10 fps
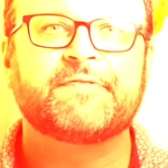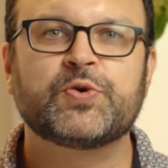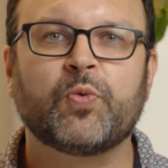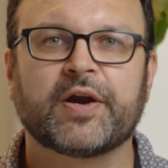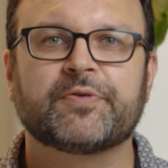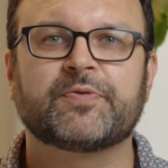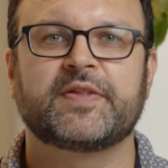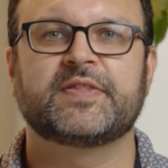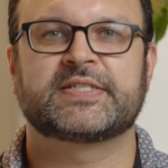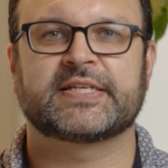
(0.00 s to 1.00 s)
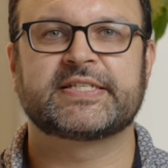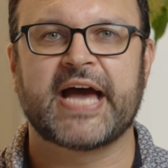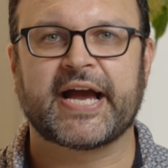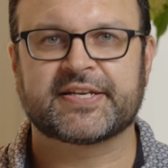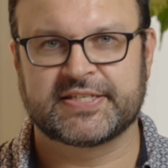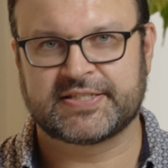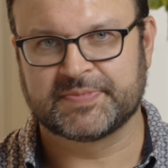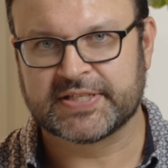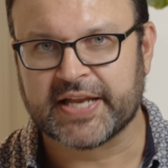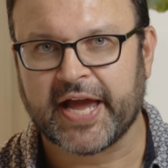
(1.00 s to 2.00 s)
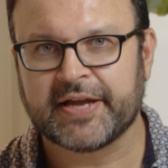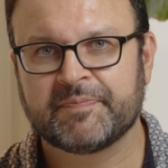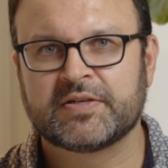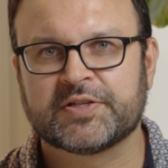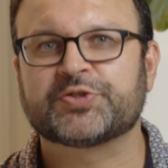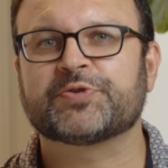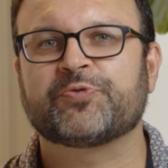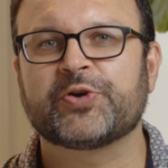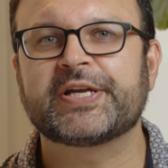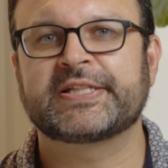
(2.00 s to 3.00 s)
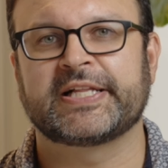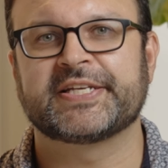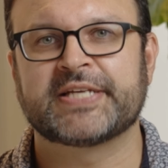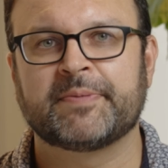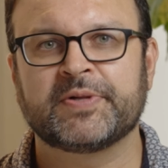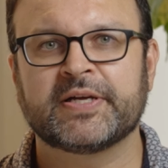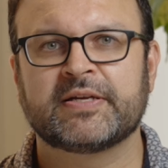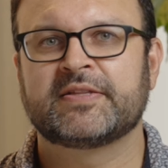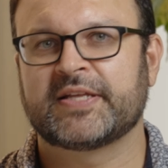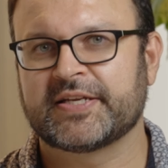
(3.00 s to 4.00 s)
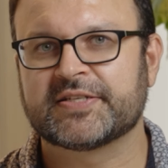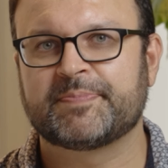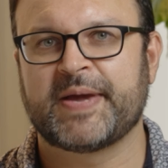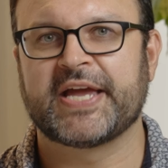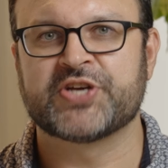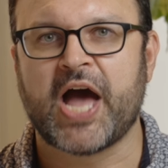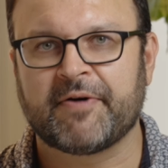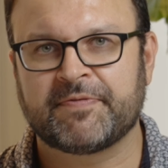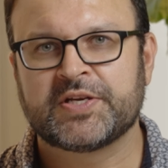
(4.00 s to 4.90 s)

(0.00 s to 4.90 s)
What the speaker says: you want to run this exact system today, there's a free Clay template that does the page half.